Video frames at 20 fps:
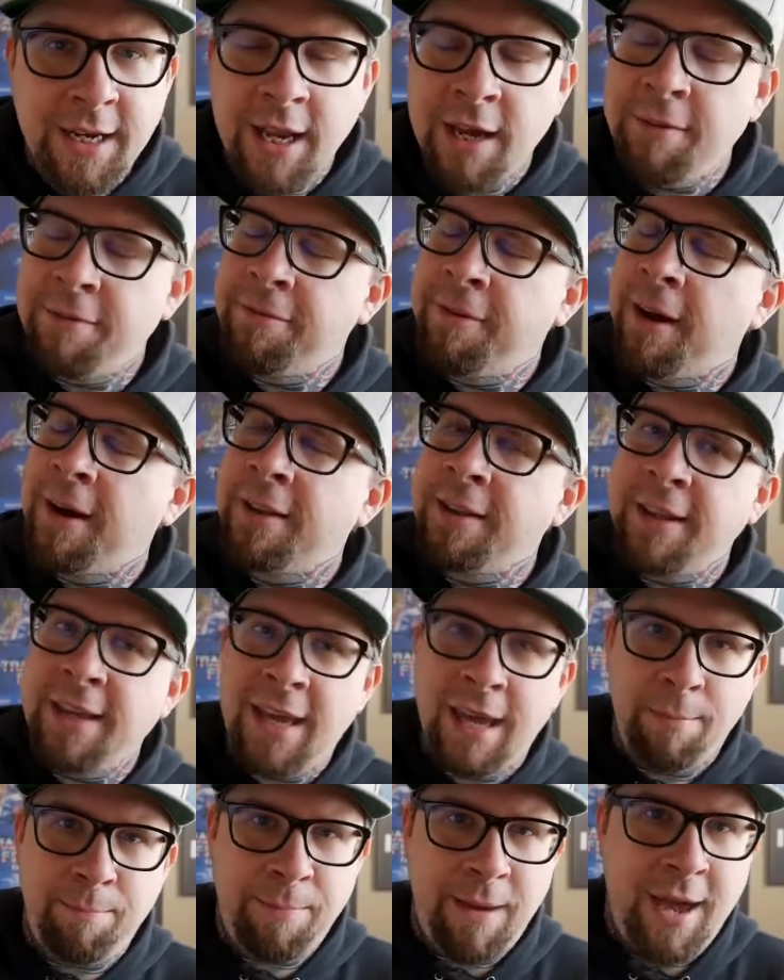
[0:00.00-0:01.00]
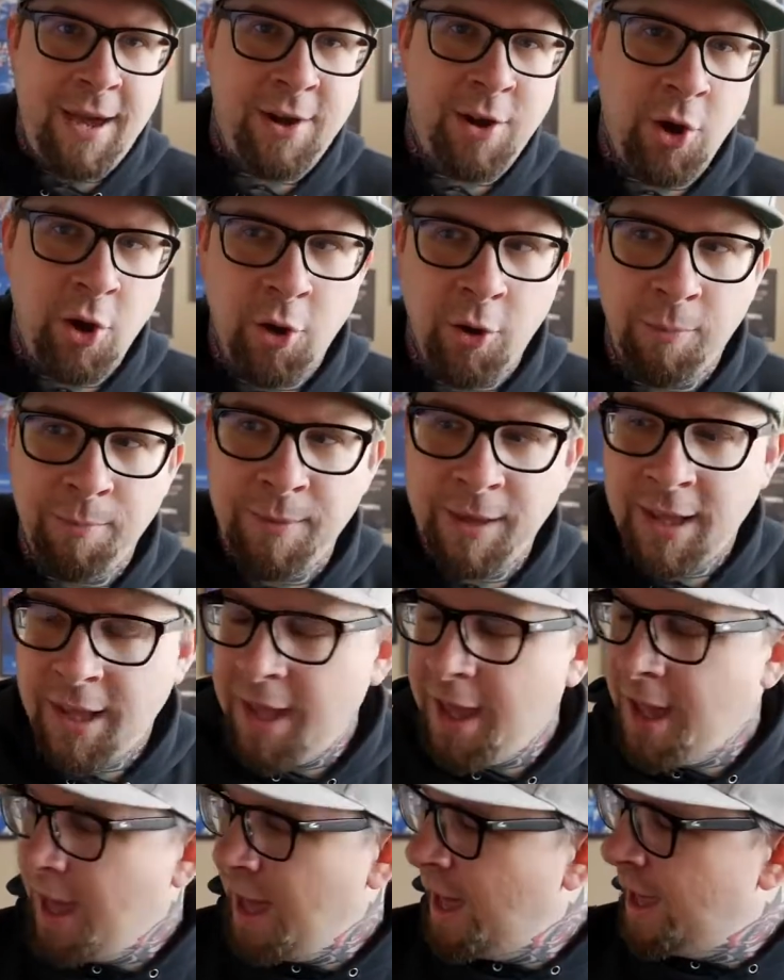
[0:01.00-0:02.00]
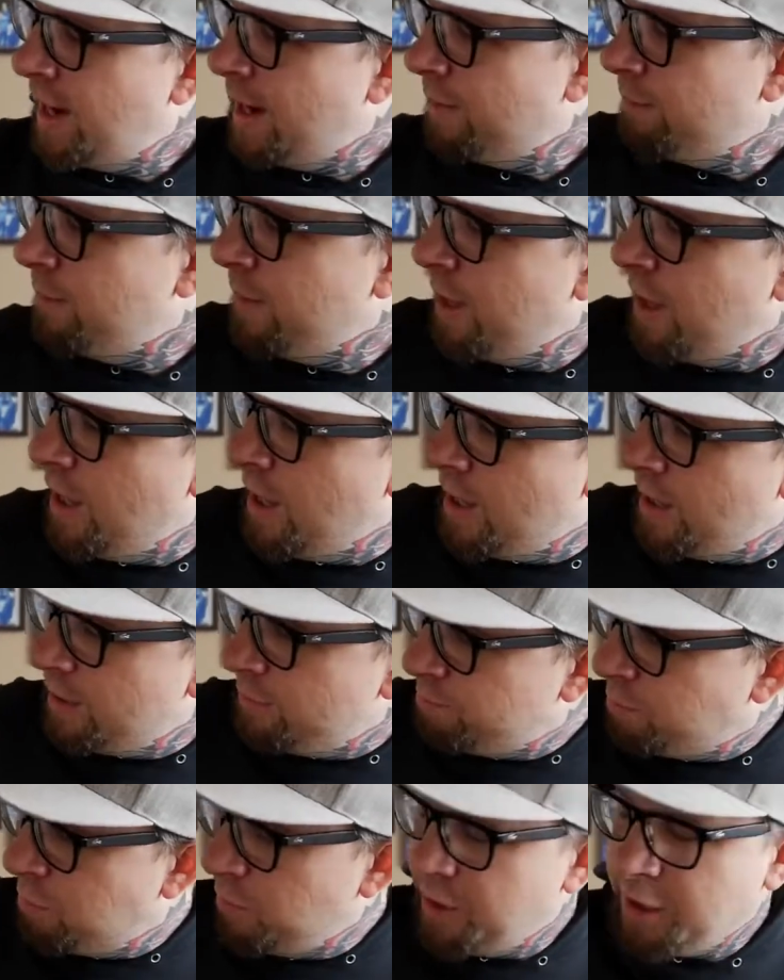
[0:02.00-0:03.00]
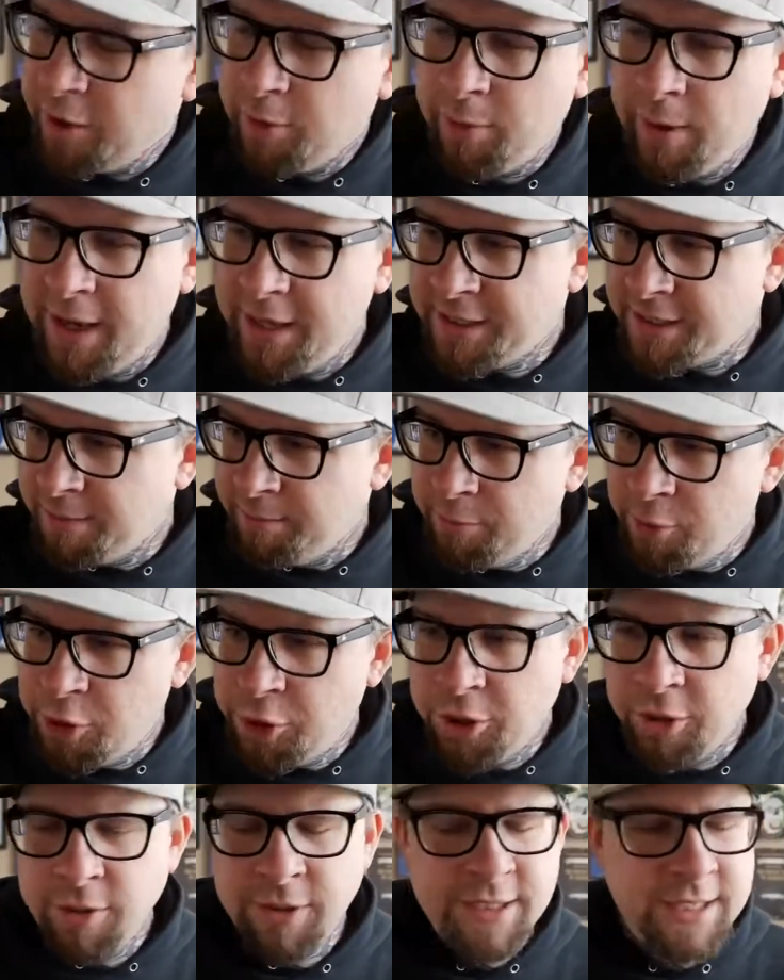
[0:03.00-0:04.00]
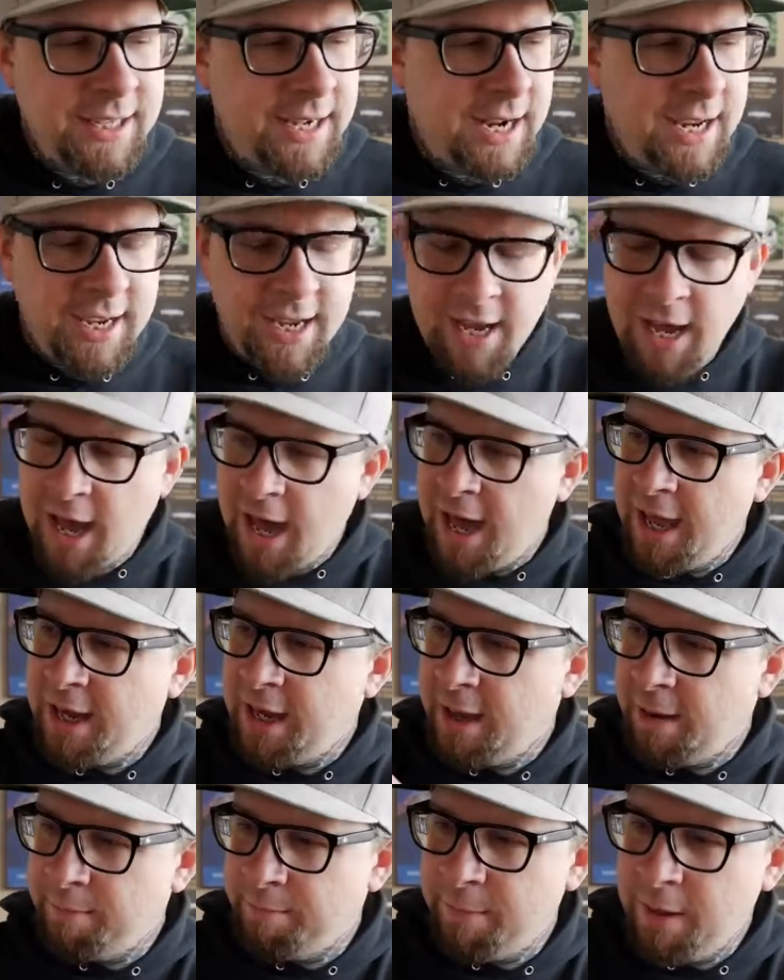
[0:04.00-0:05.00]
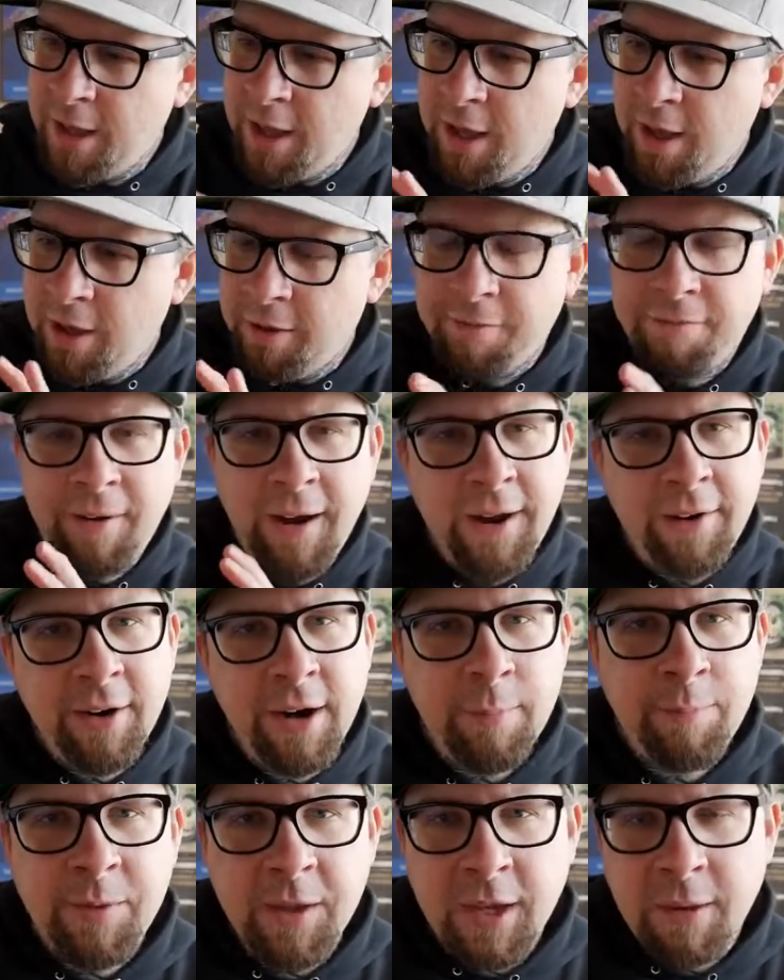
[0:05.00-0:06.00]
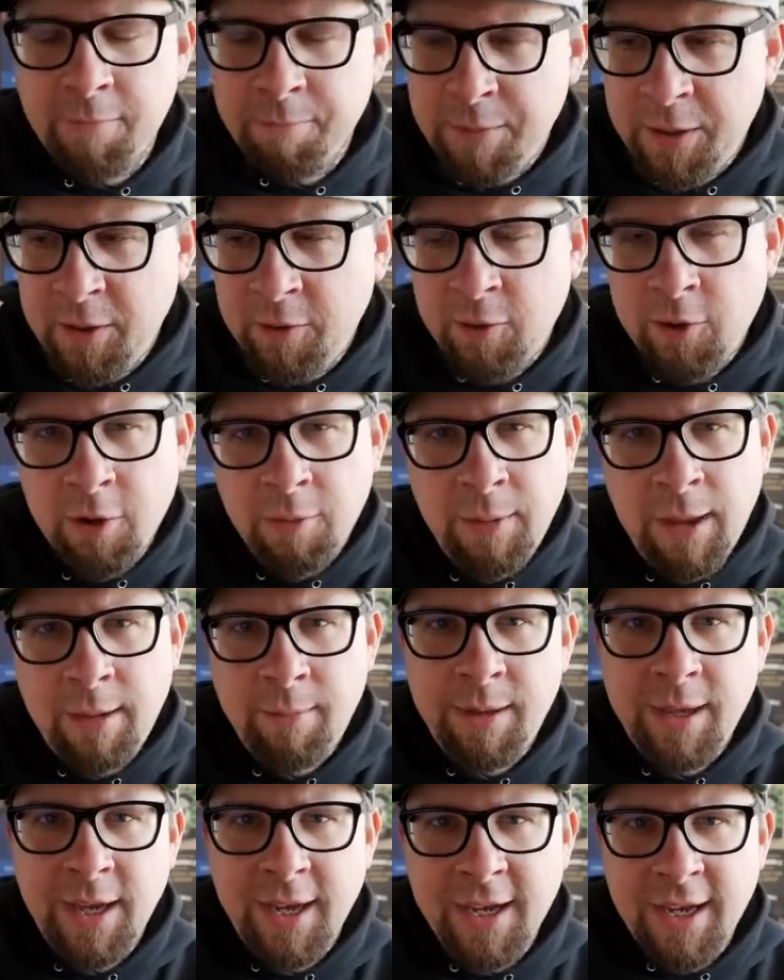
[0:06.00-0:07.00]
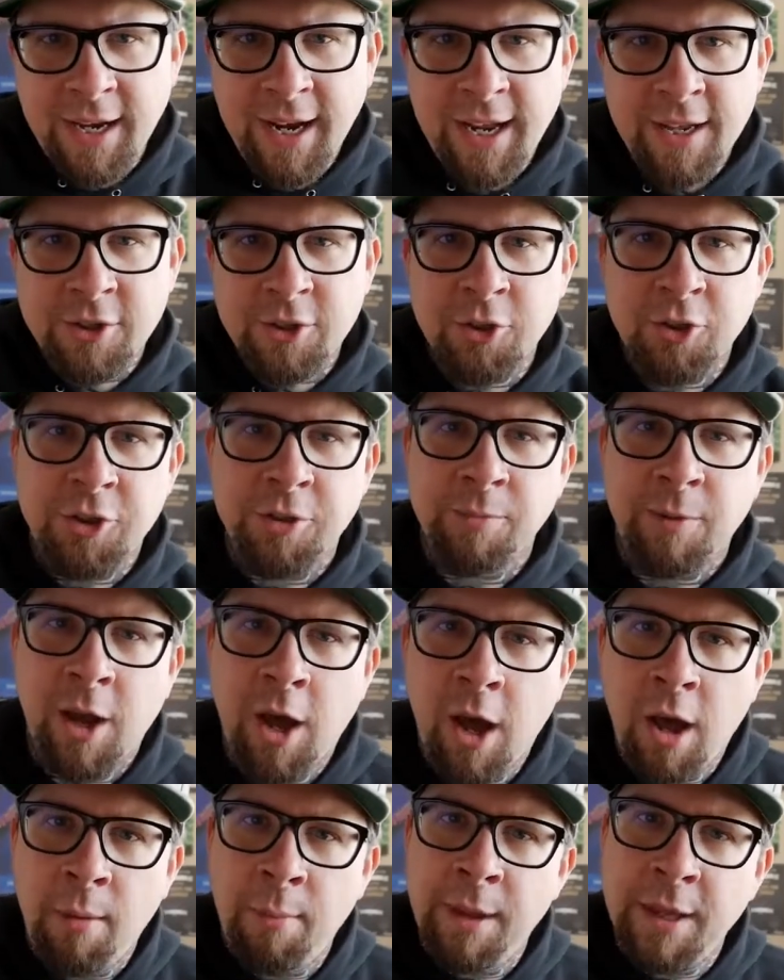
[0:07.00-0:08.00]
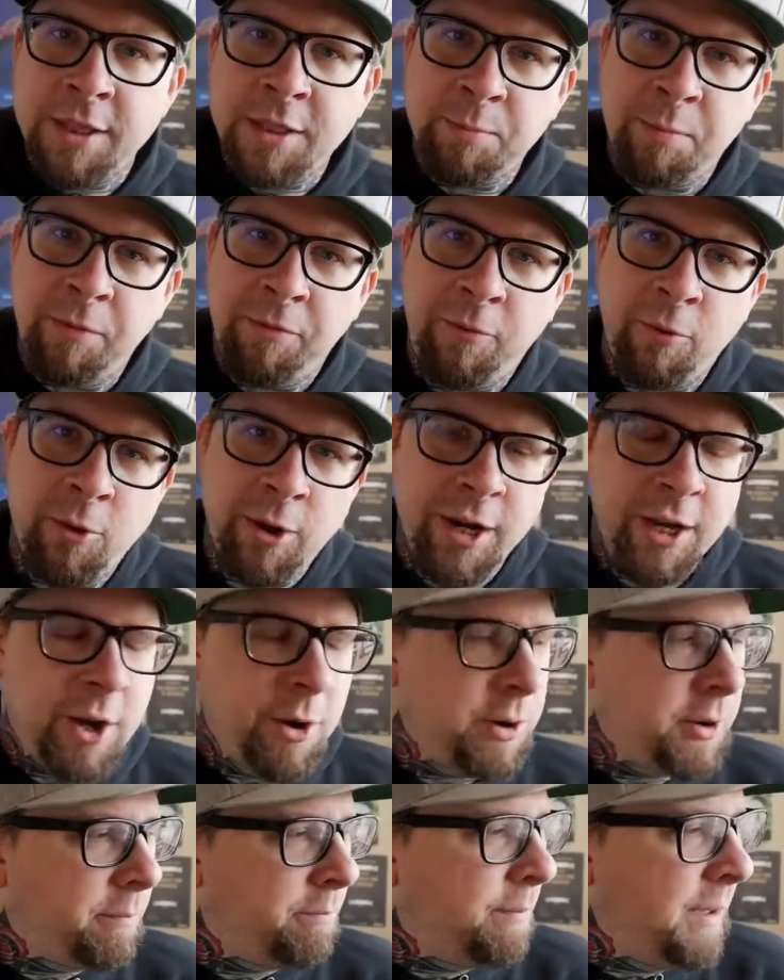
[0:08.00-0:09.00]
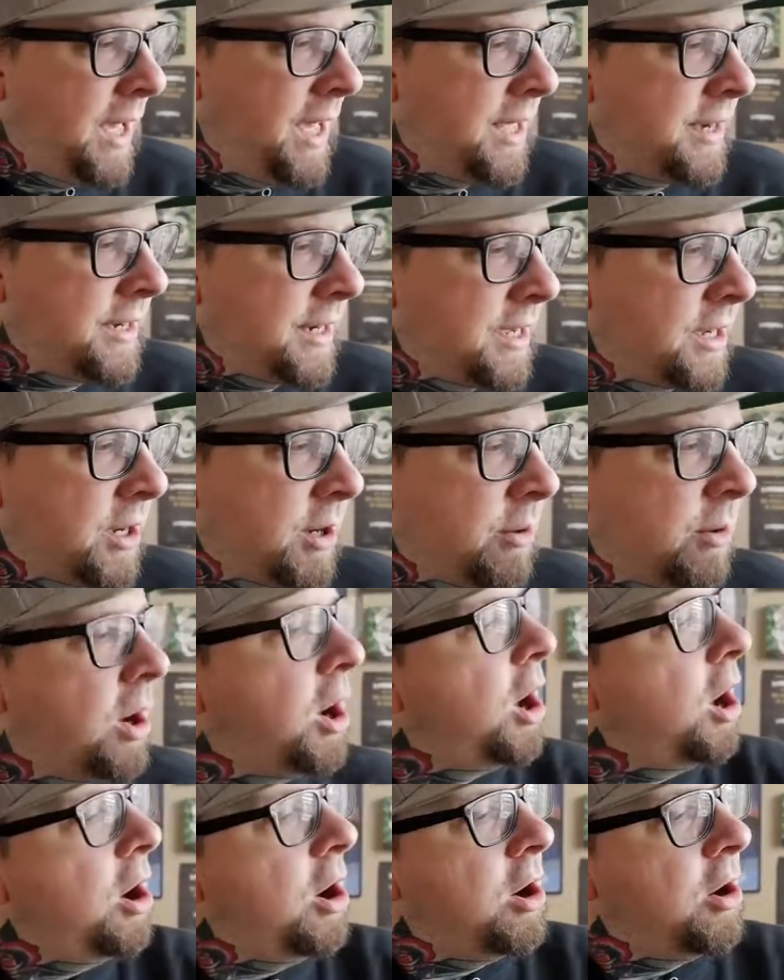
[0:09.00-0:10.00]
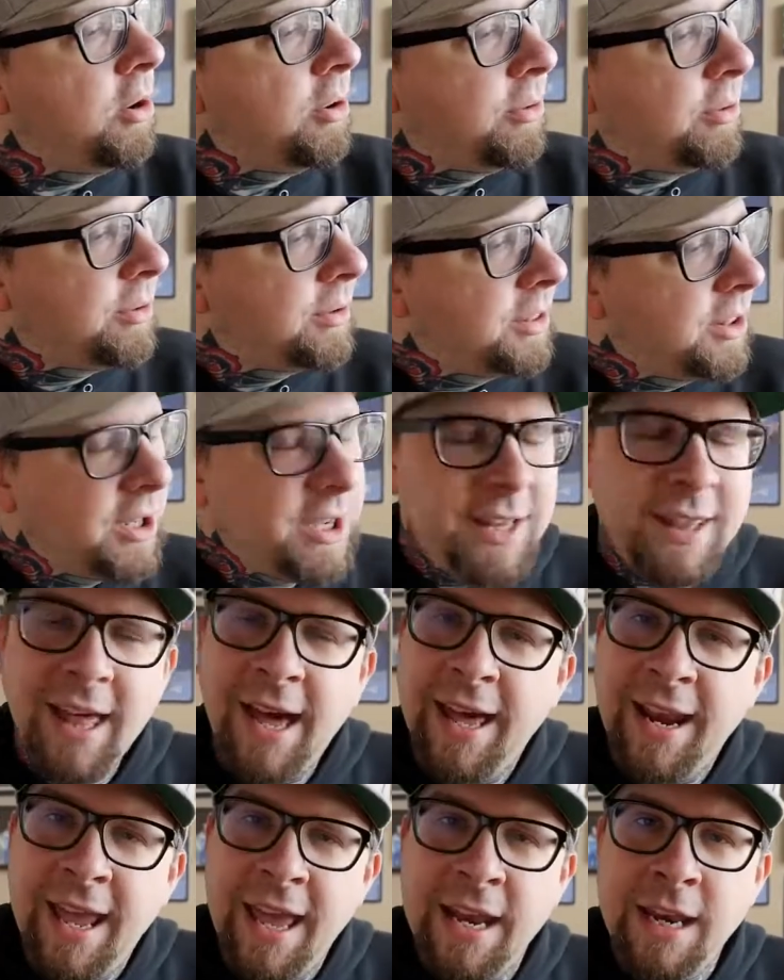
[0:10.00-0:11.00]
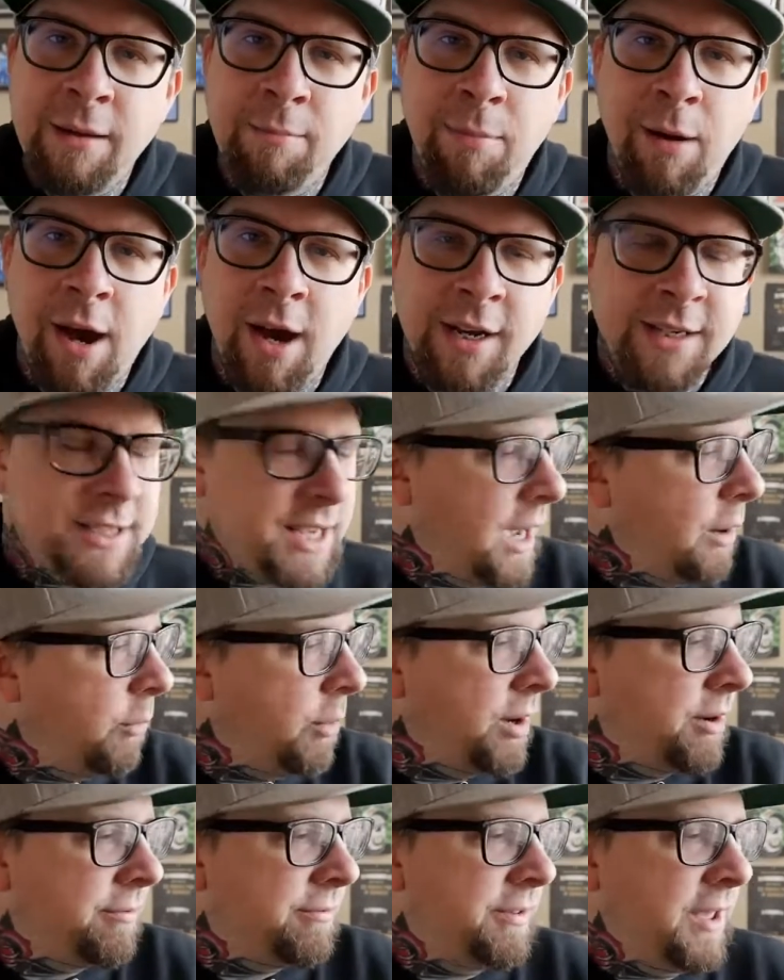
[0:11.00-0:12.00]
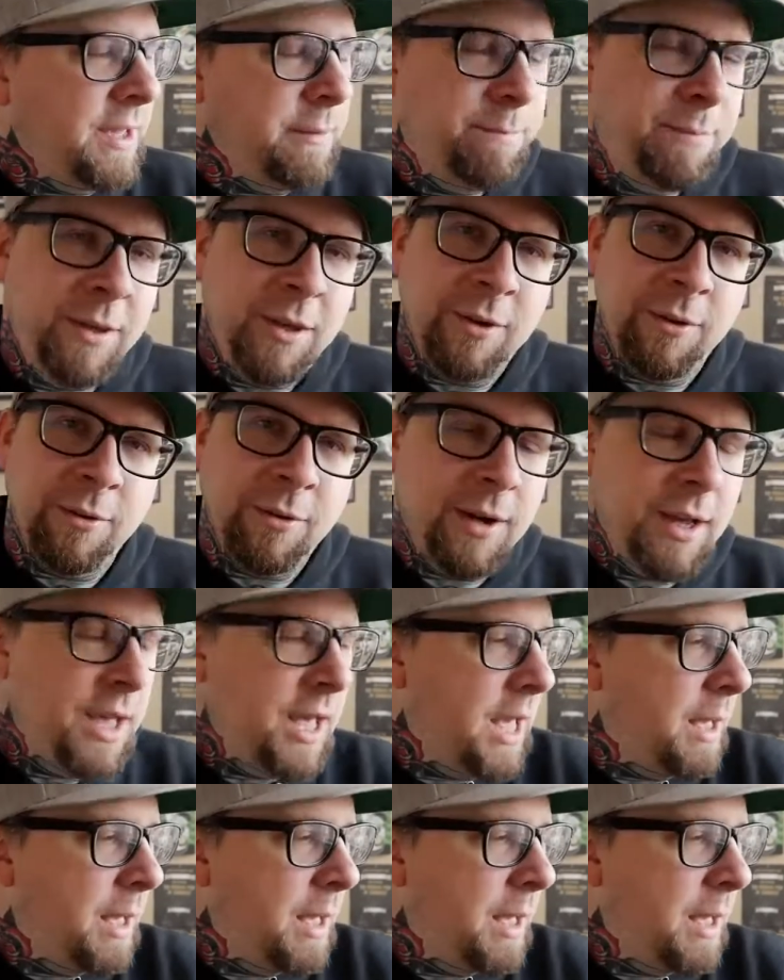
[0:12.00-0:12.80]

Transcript: And I finally get back home, and I'm putting away some juice that I got, and I'm firing up the computer. Maybe I can answer some comments before I go to bed. And I go, oh, look at that NEBox. I want to vape you.